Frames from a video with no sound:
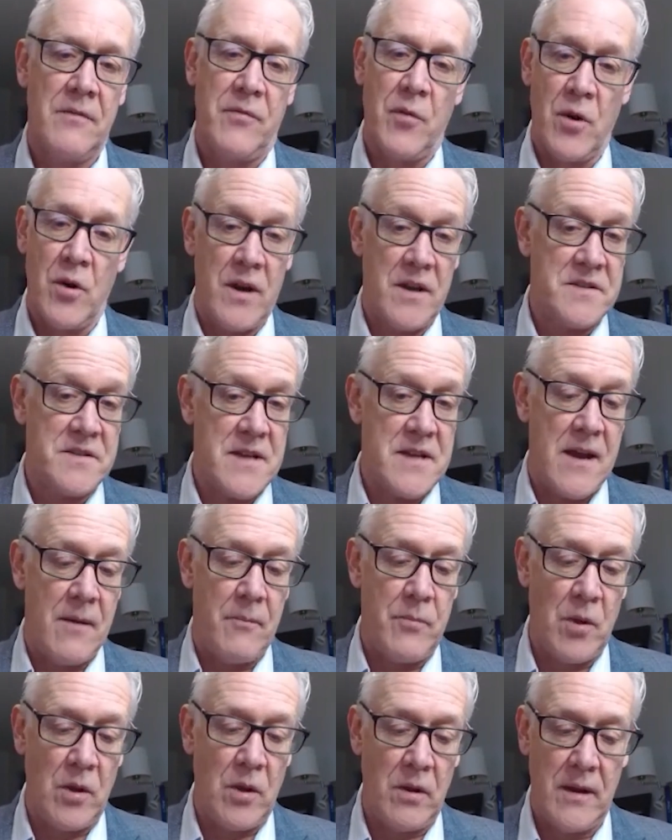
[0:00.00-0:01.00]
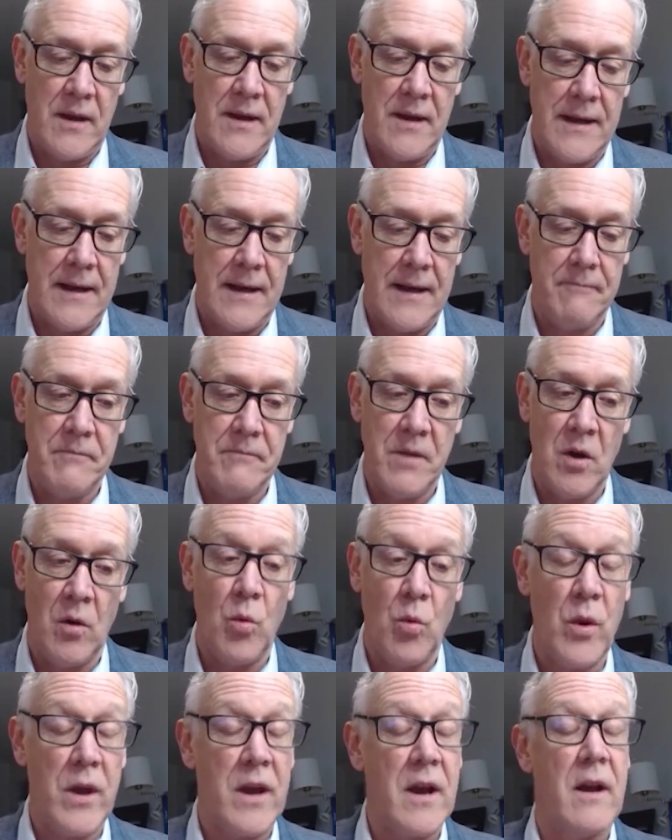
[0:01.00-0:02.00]
For example, you
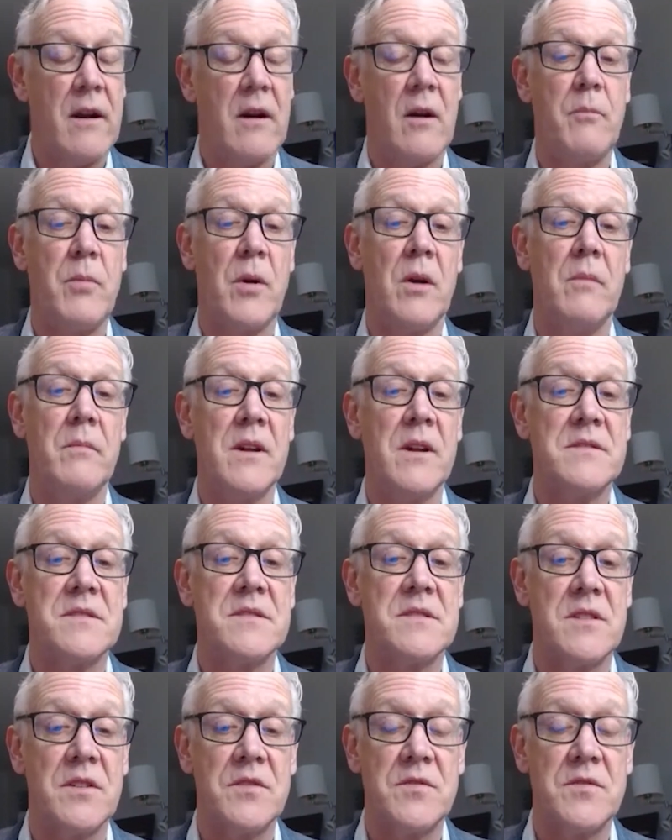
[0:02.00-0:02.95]
know, we got our permits